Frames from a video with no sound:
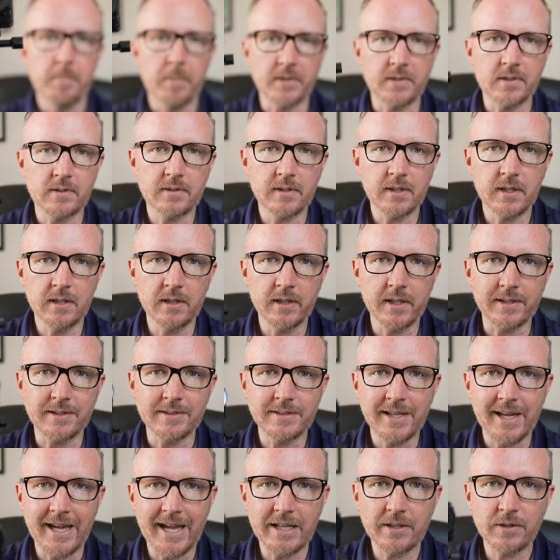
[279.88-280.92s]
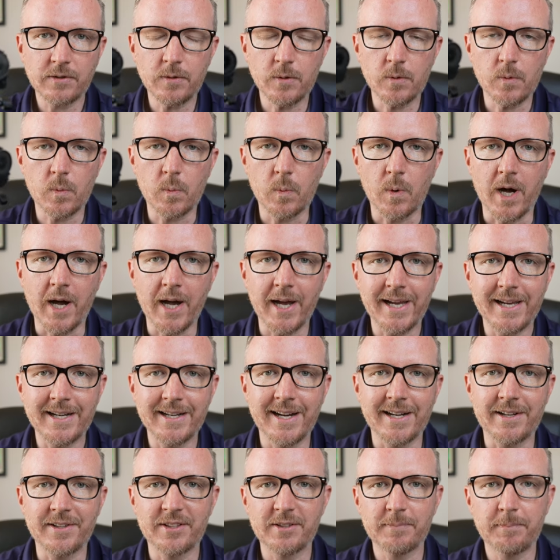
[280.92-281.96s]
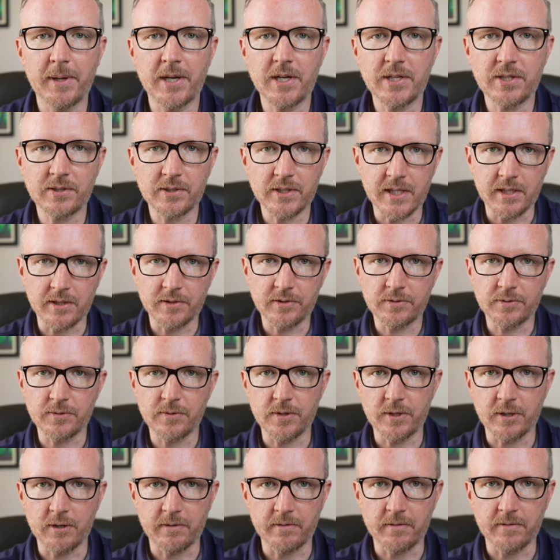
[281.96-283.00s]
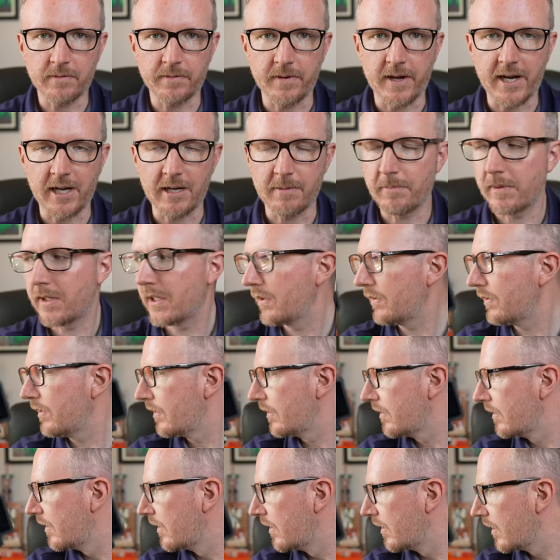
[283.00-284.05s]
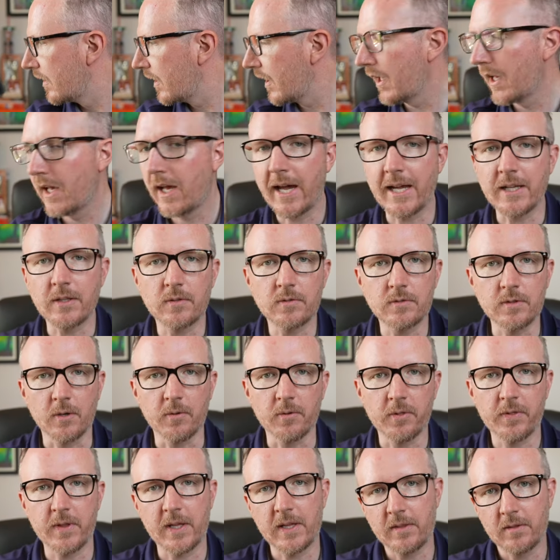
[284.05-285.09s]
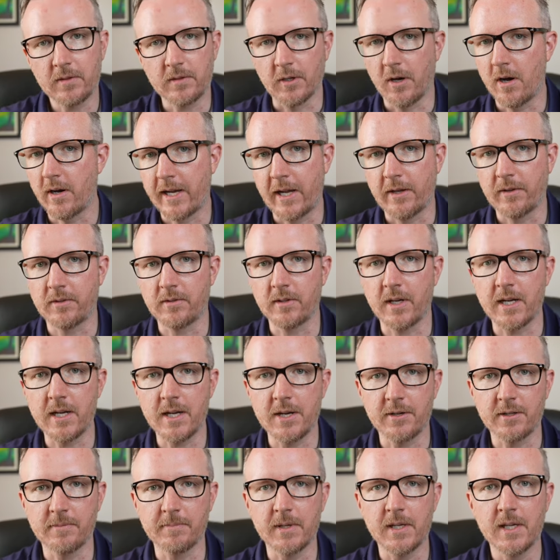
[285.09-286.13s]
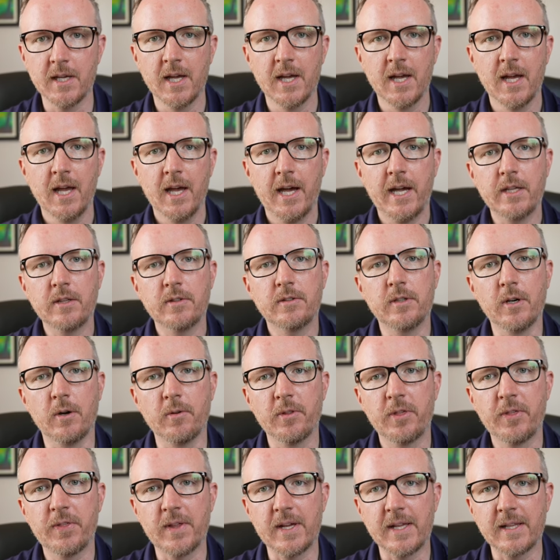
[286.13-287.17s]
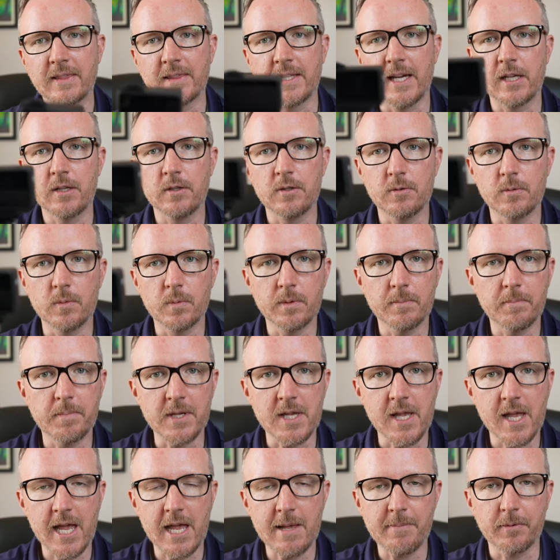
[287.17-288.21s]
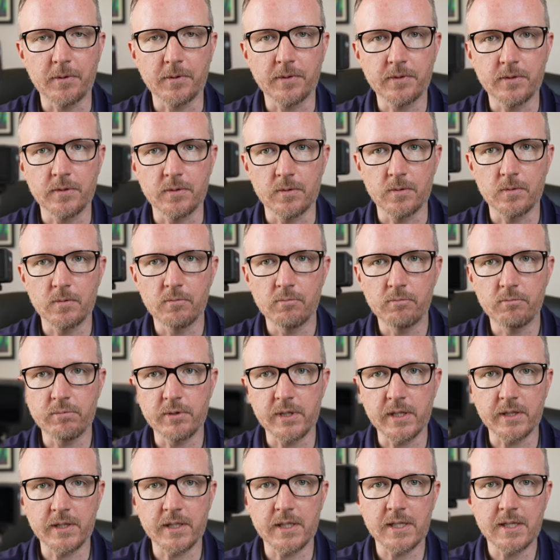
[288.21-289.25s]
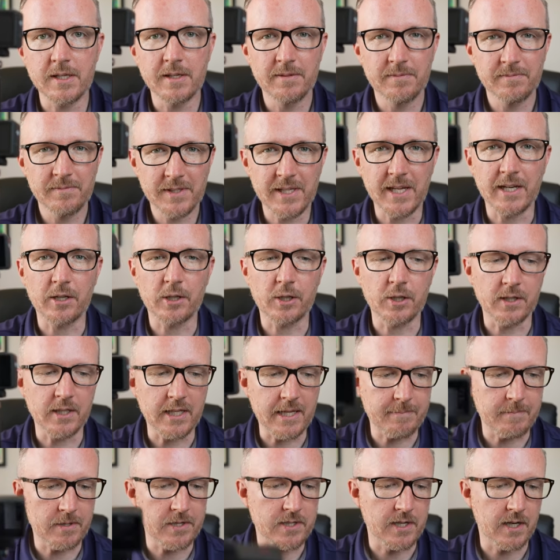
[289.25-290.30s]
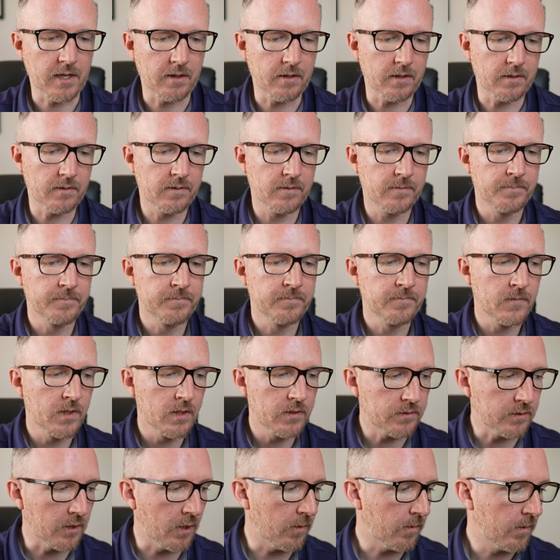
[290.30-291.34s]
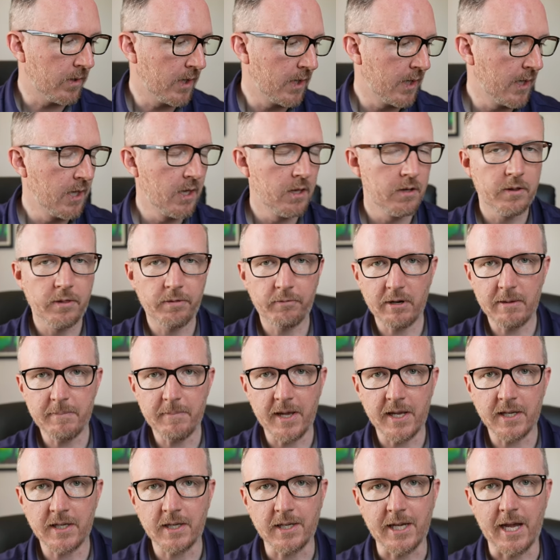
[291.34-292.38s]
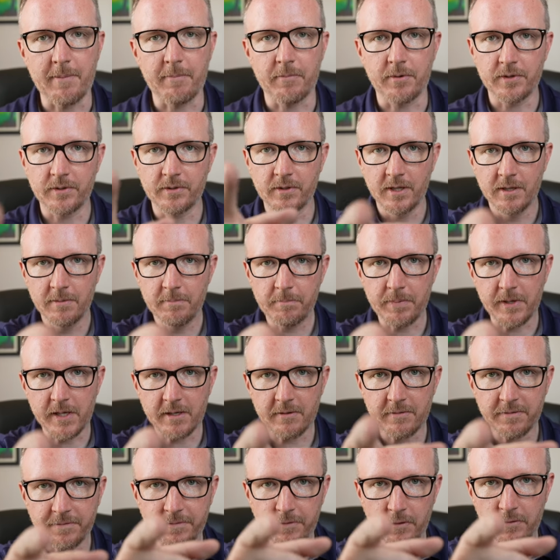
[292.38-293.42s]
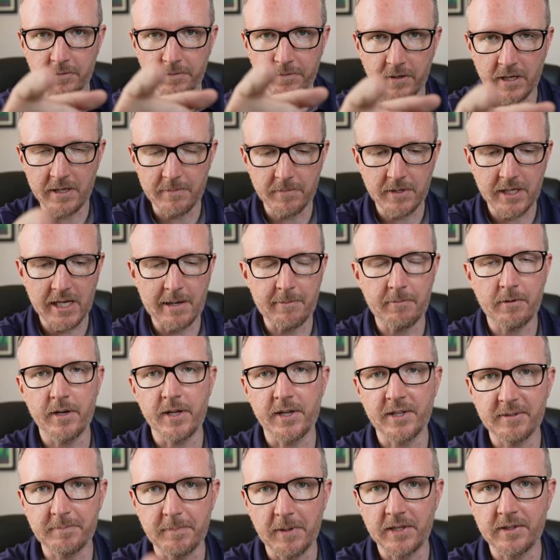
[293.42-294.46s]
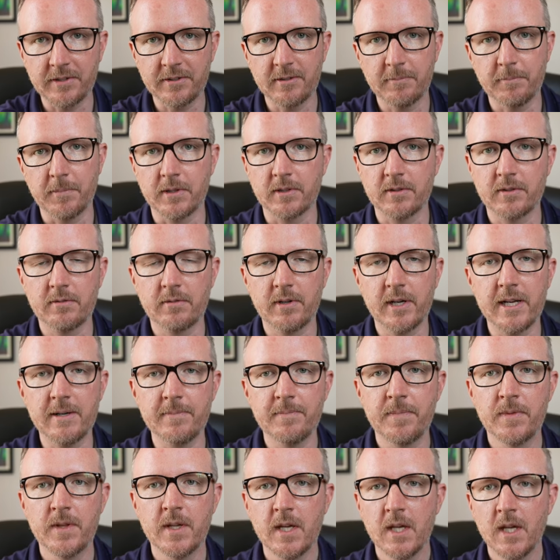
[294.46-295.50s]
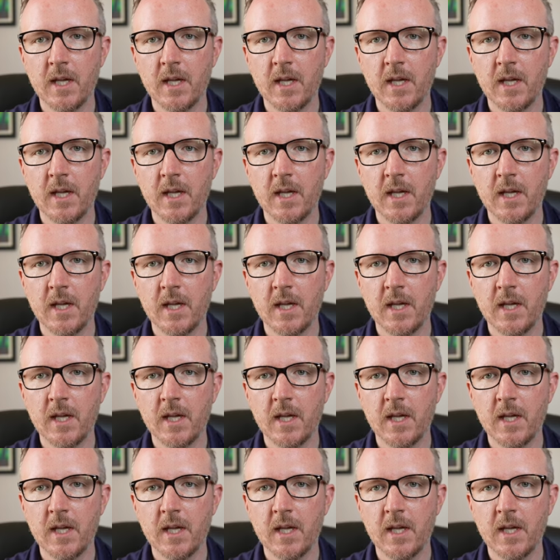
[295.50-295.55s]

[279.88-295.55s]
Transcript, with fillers: but still a tad too wide, and especially in a studio environment, I don't think, dog outside hears me, I don't think that you would be able to really get a good image out of this. So, three main cameras. Big full frame camera, expensive but great.